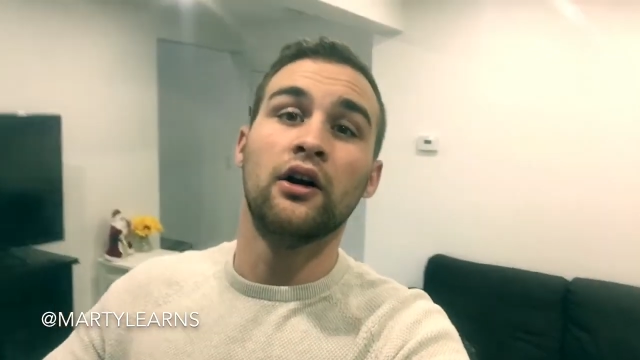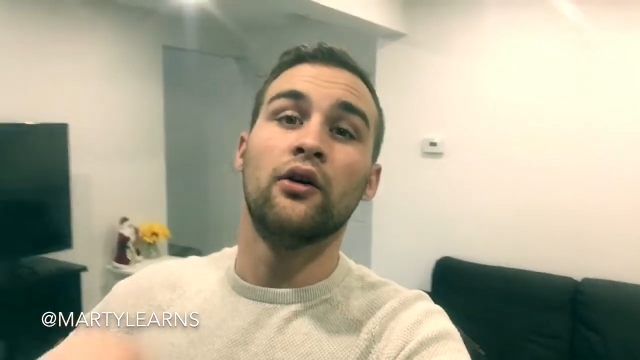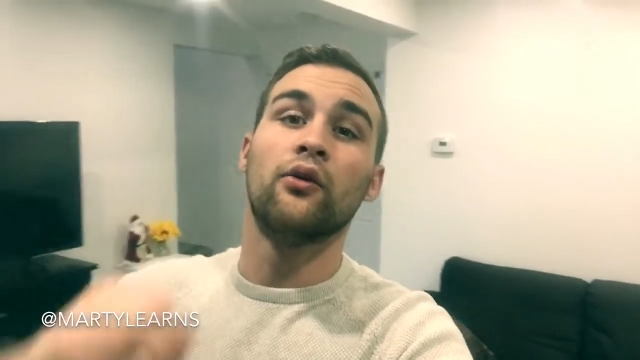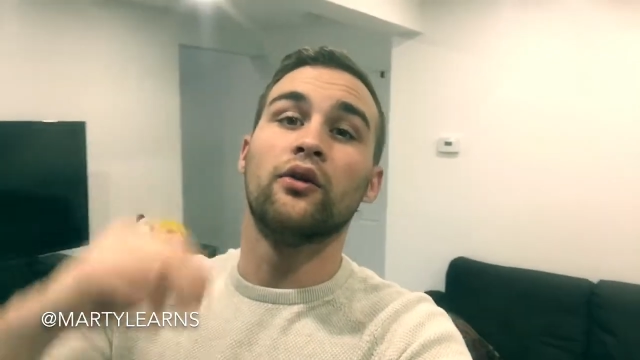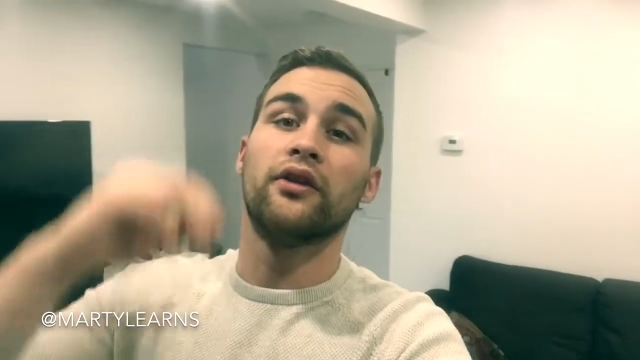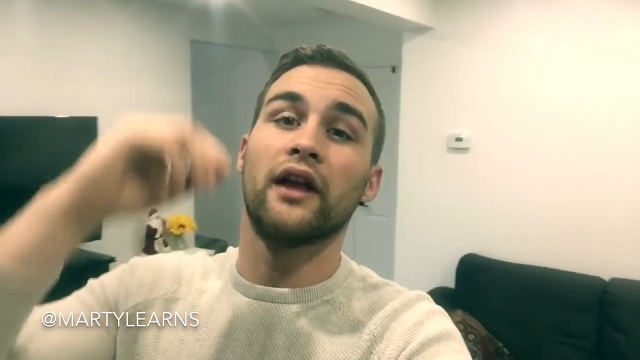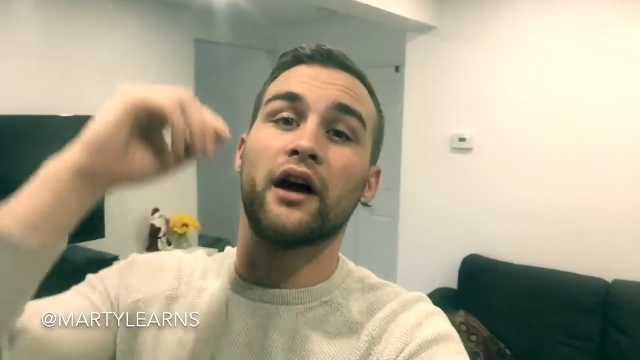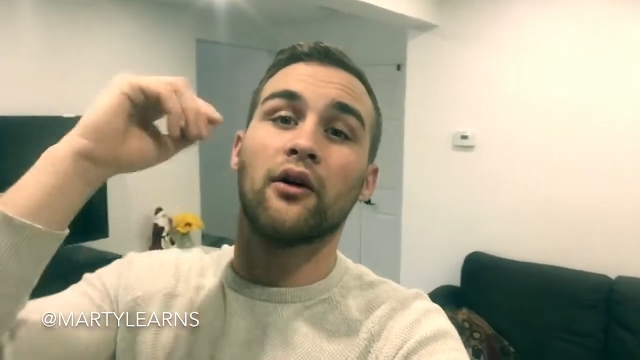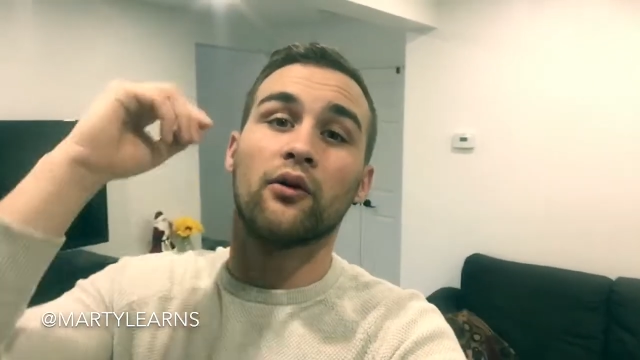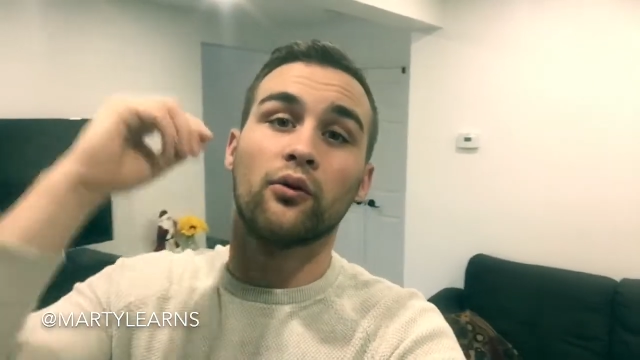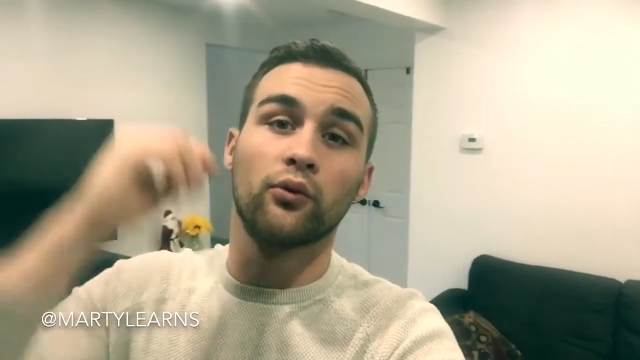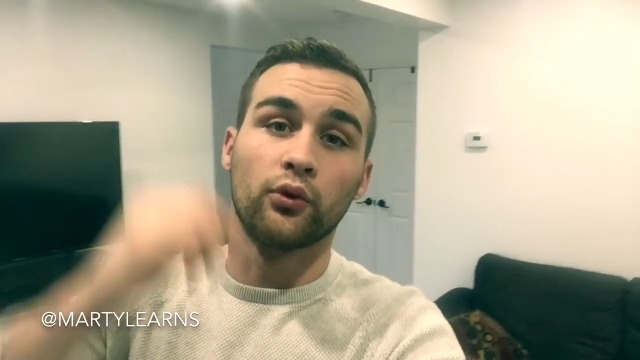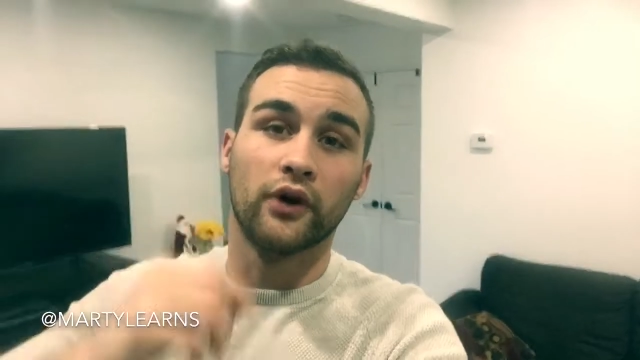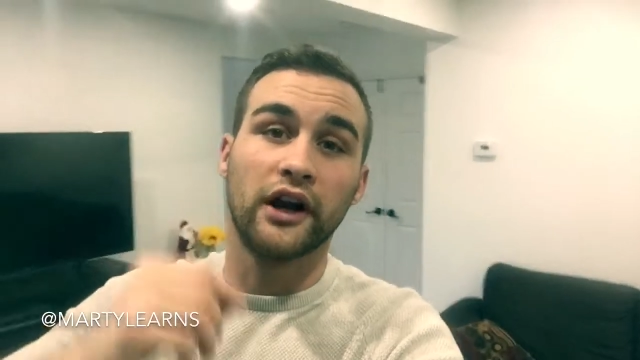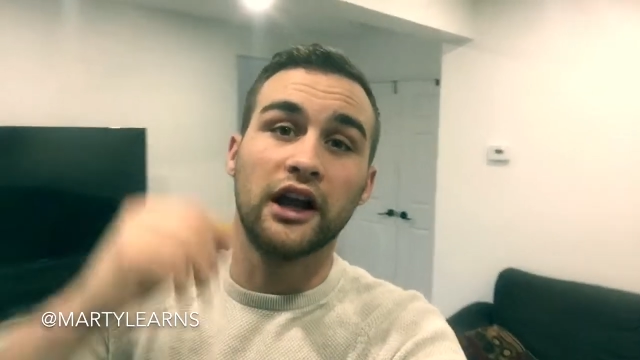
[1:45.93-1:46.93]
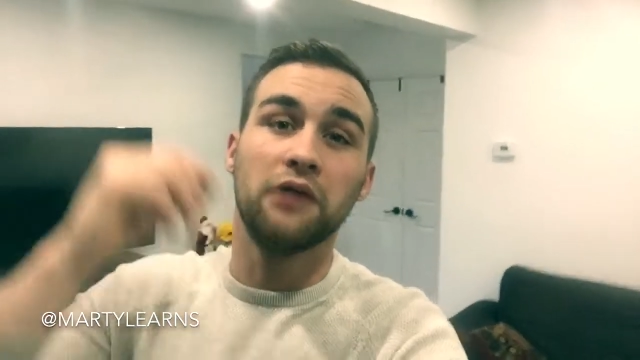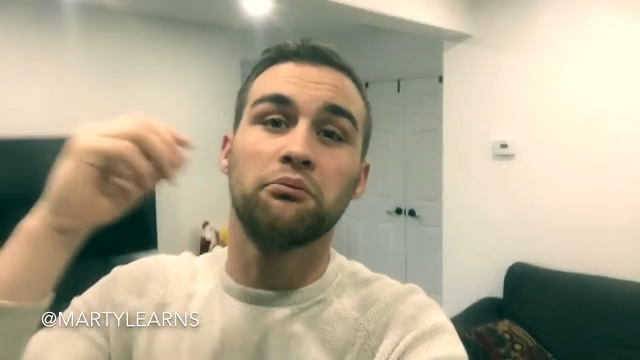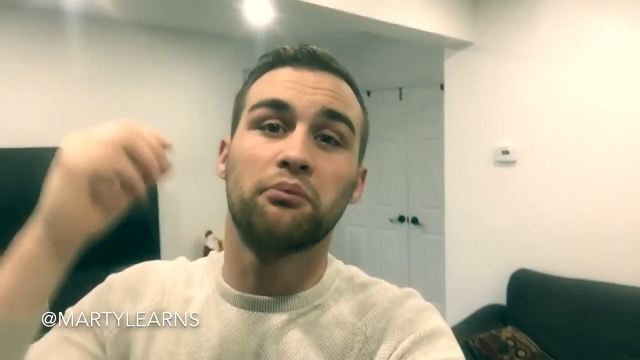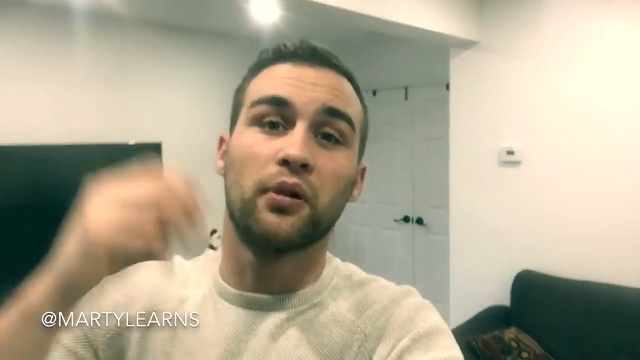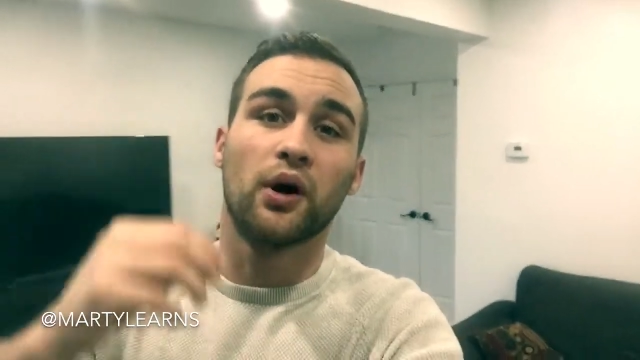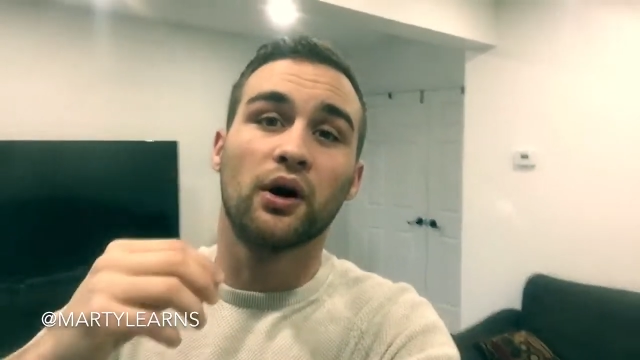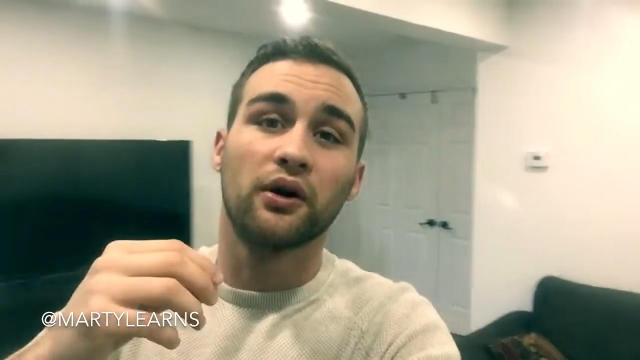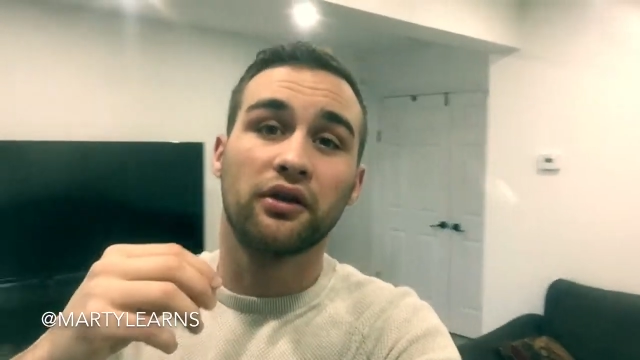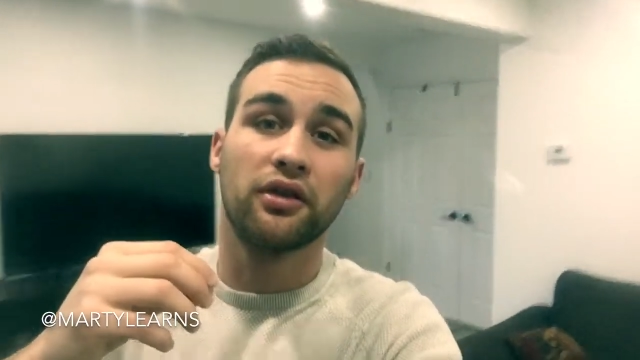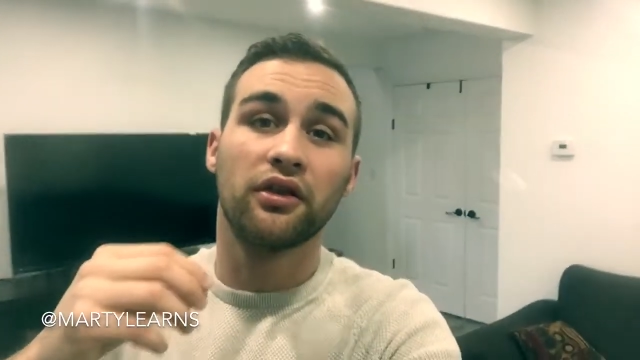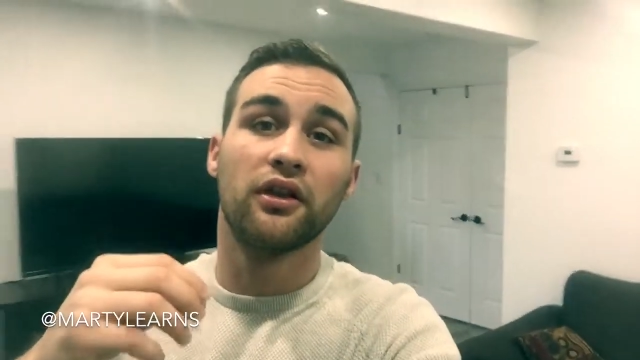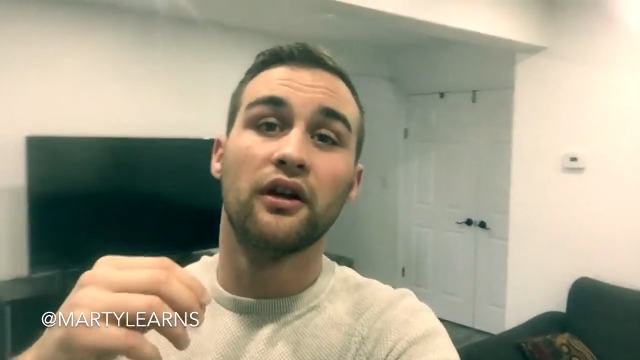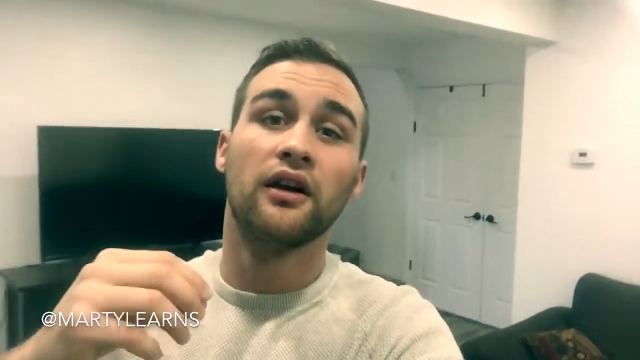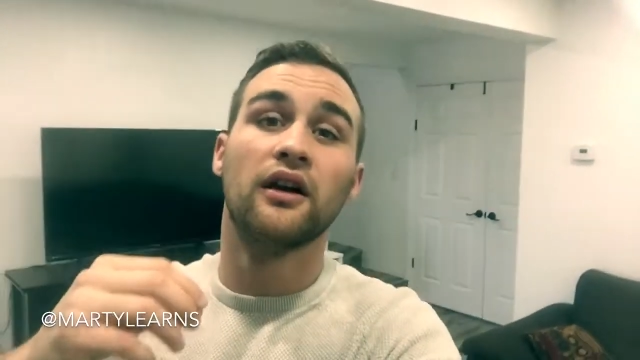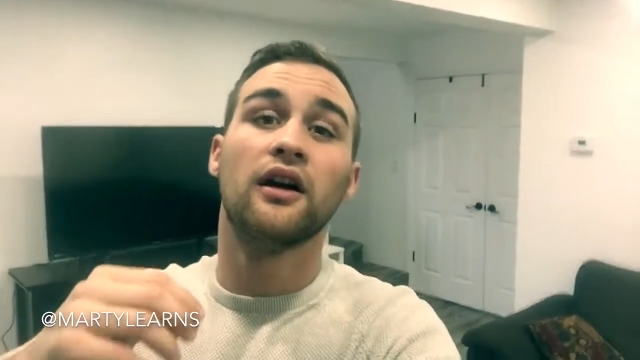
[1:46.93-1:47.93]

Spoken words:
with that rebirth